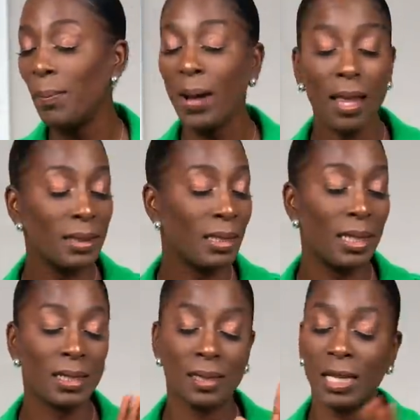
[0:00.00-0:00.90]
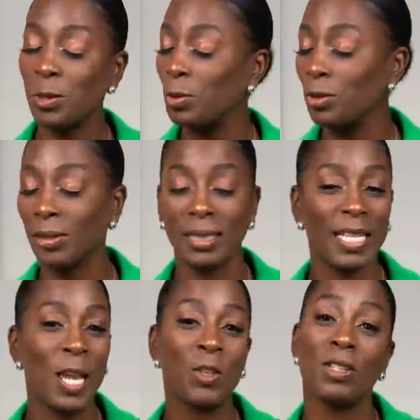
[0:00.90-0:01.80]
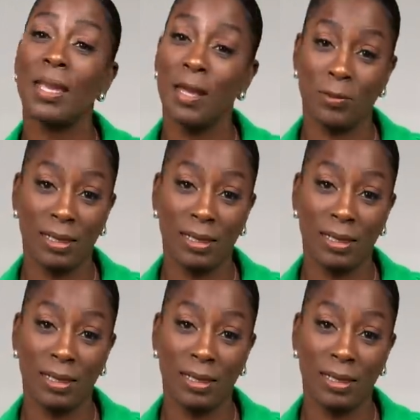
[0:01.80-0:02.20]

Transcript: politics, sexual orientation, and